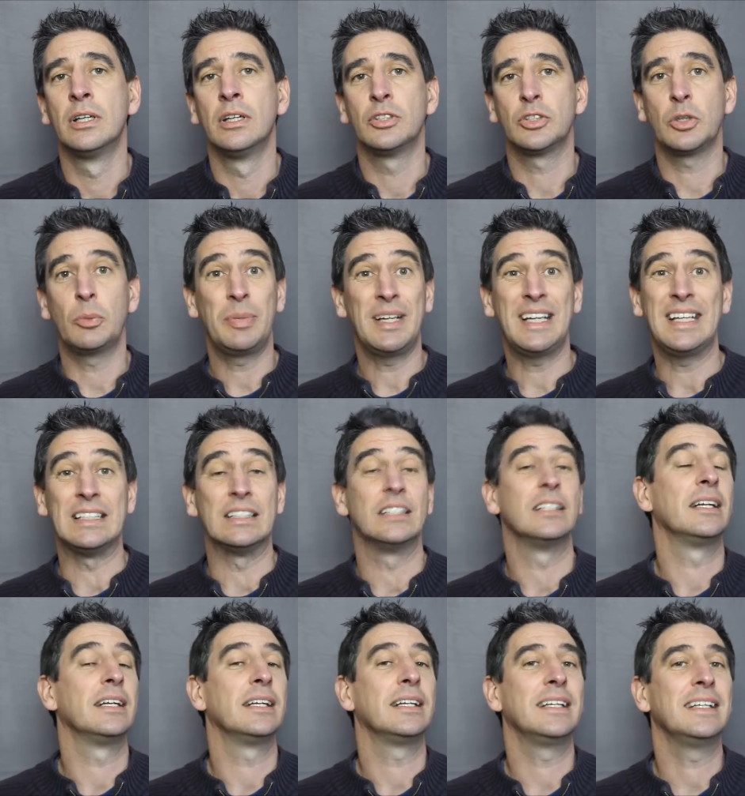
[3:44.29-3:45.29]
So please
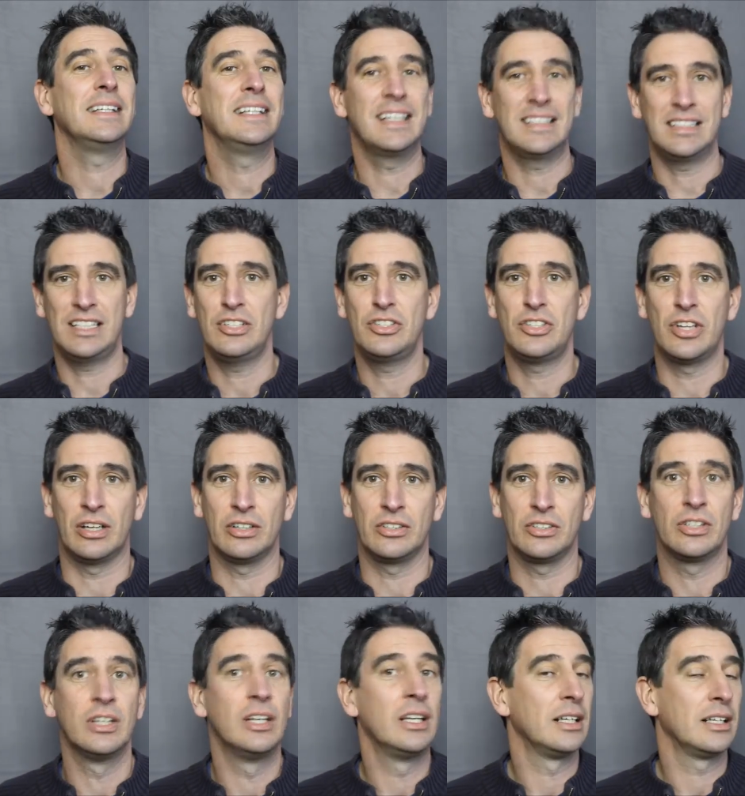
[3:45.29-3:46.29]
get in
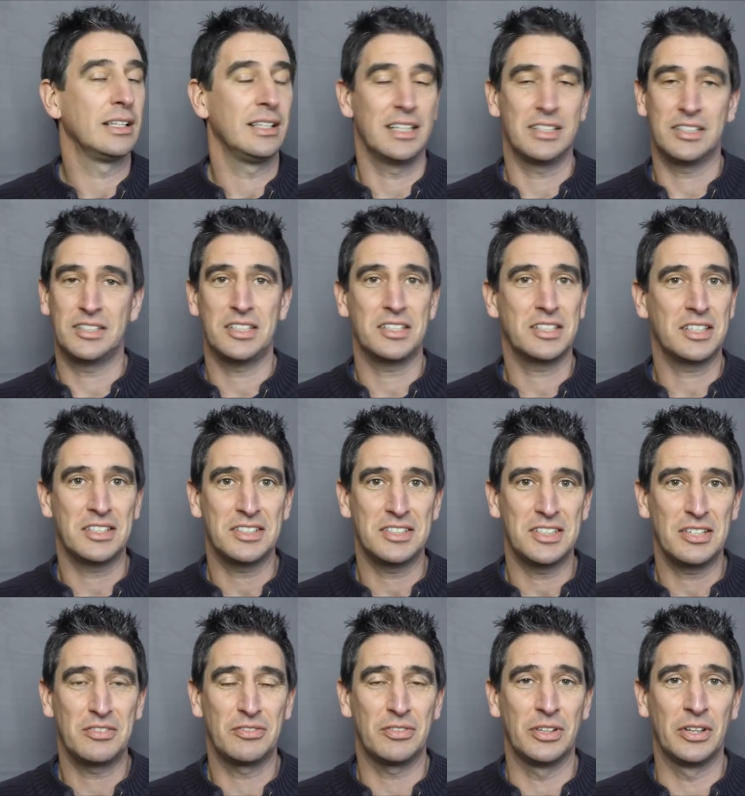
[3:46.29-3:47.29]
touch, let's discuss
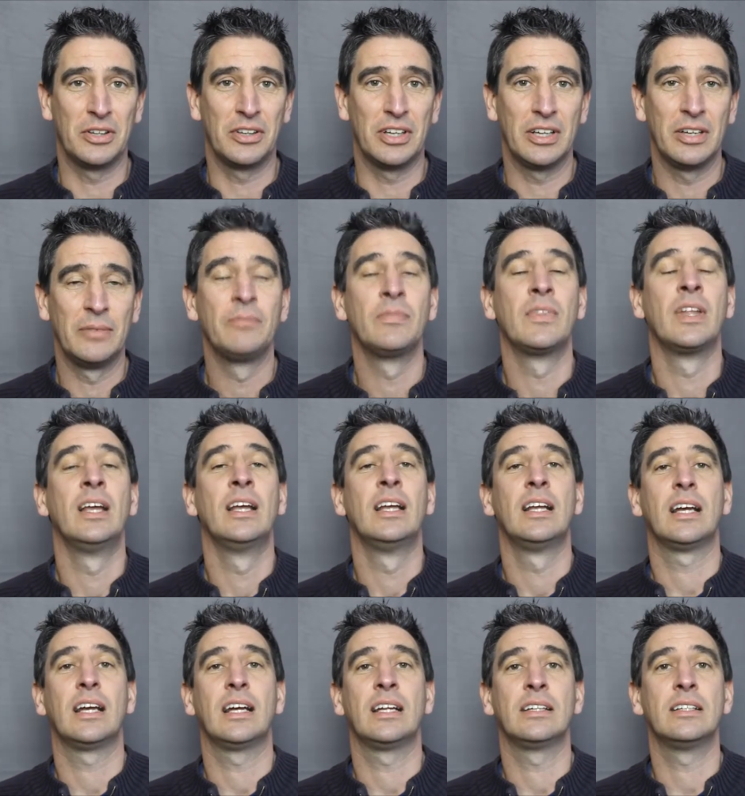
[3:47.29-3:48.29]
this further,
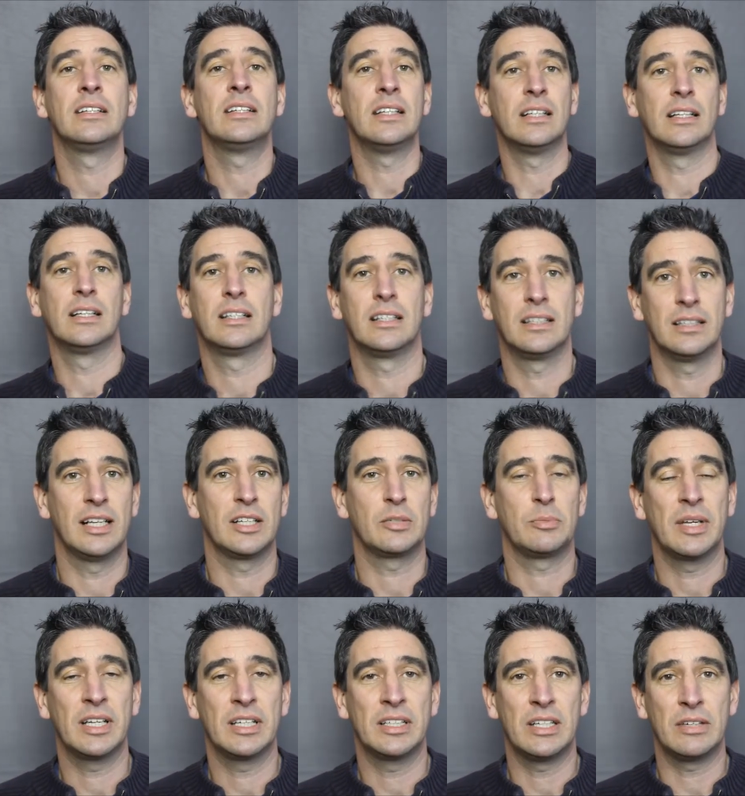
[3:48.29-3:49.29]
and let's
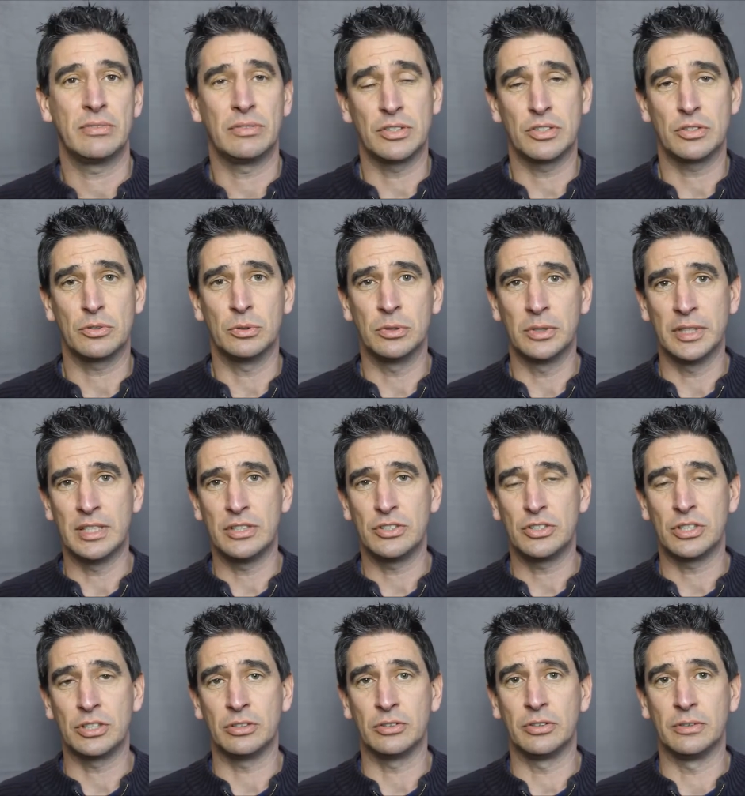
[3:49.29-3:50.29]
make a difference to all these
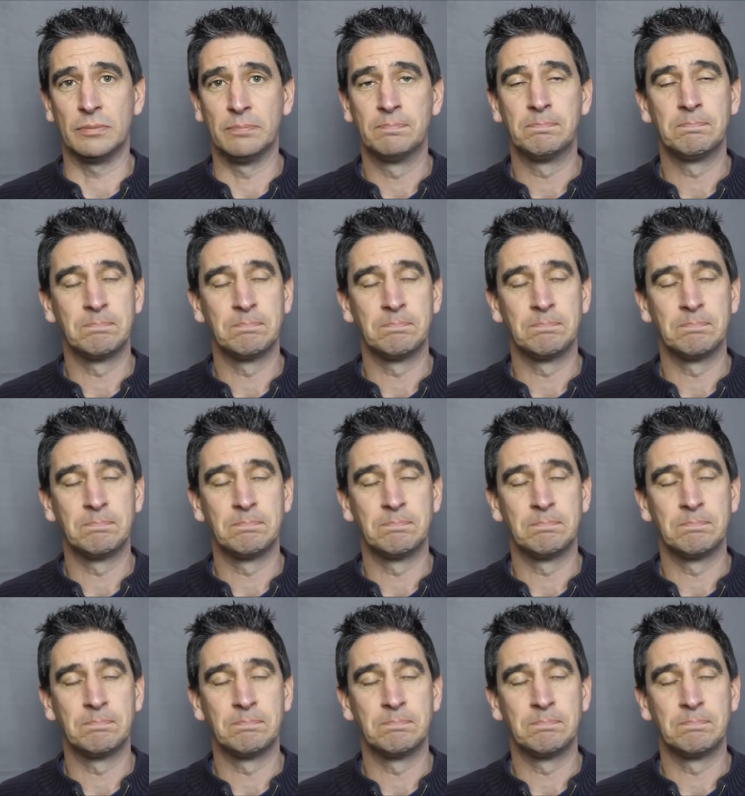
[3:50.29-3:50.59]
children.